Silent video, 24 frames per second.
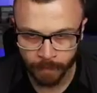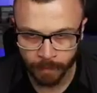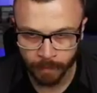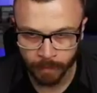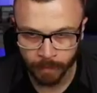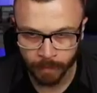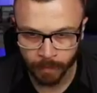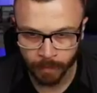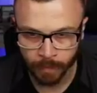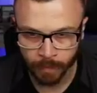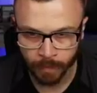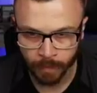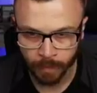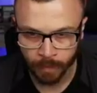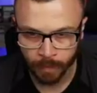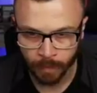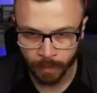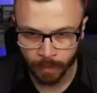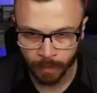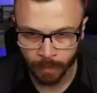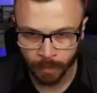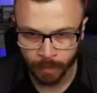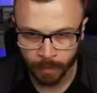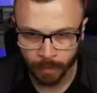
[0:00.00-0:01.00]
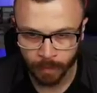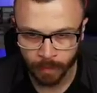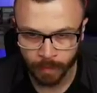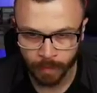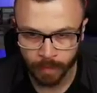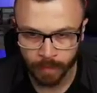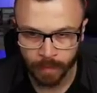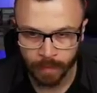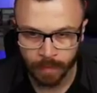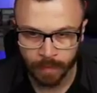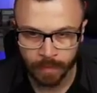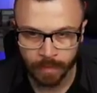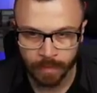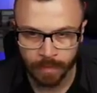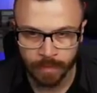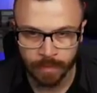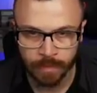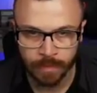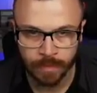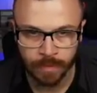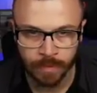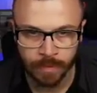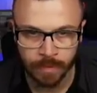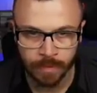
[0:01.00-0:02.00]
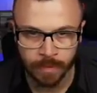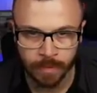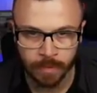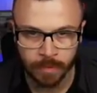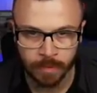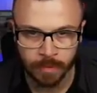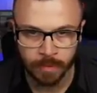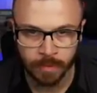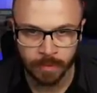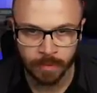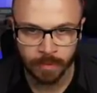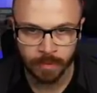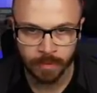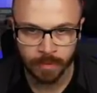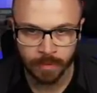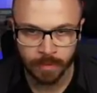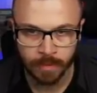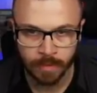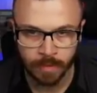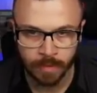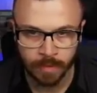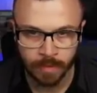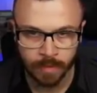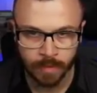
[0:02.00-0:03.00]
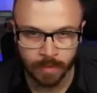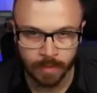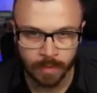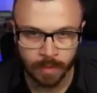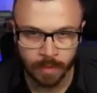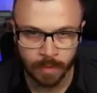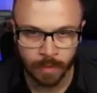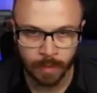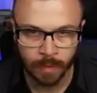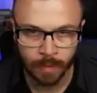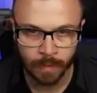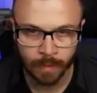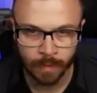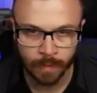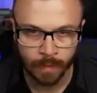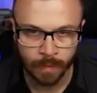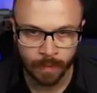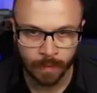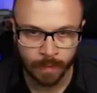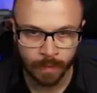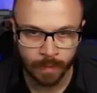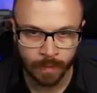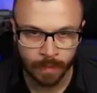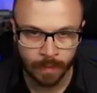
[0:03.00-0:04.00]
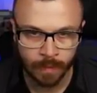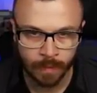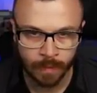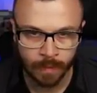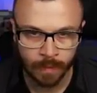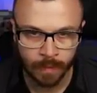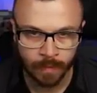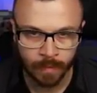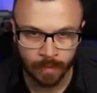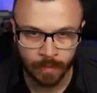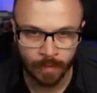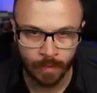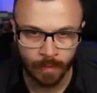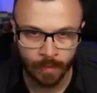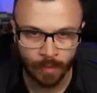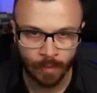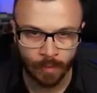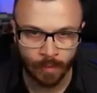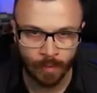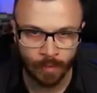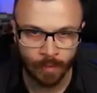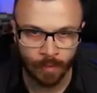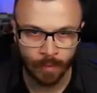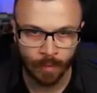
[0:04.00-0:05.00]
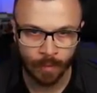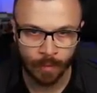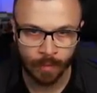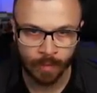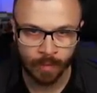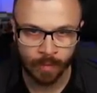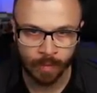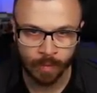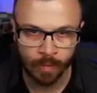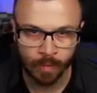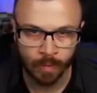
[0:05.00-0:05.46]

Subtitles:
(silence)